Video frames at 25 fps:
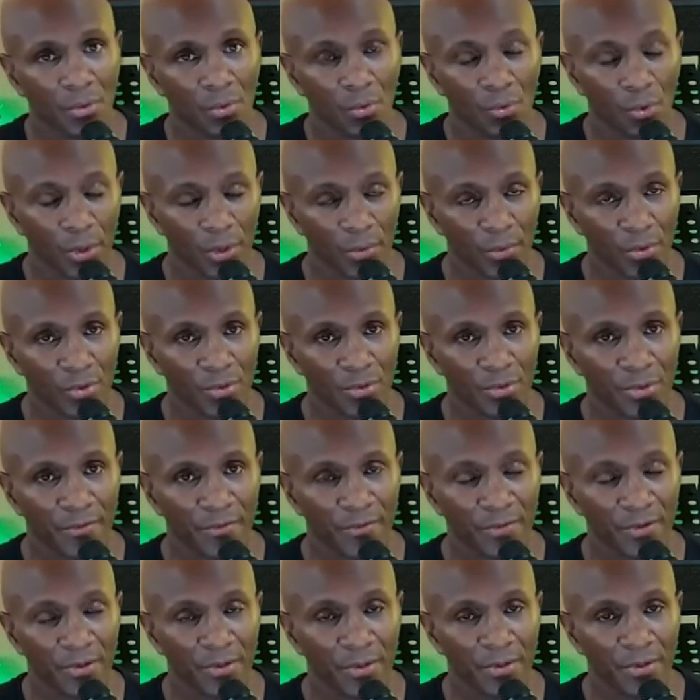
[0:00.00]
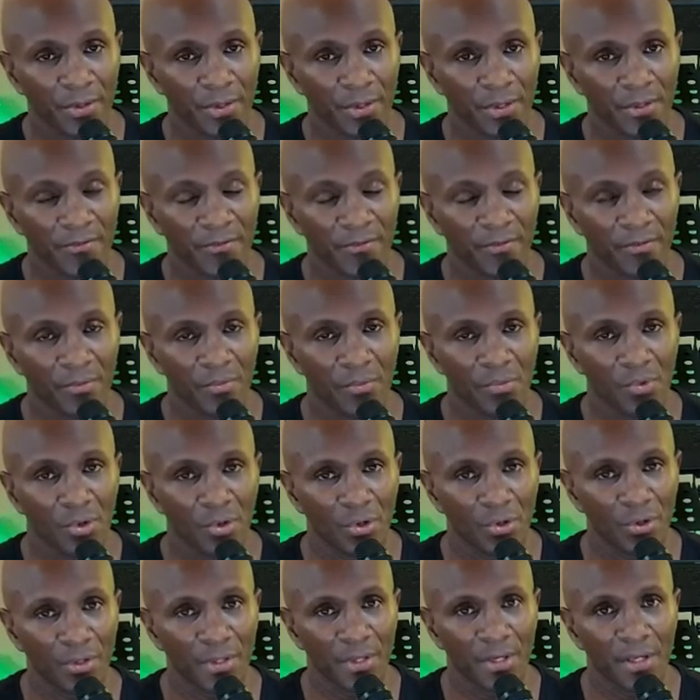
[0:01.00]
good amount of years, even
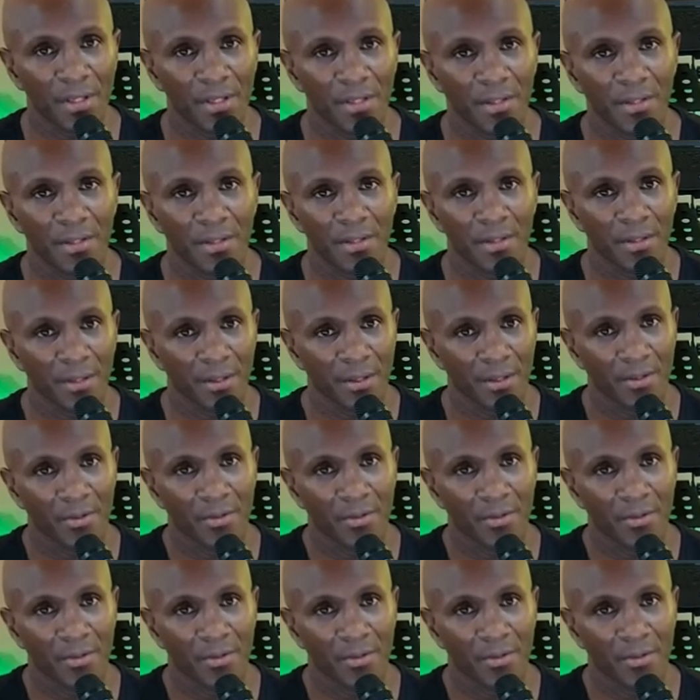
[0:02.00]
more than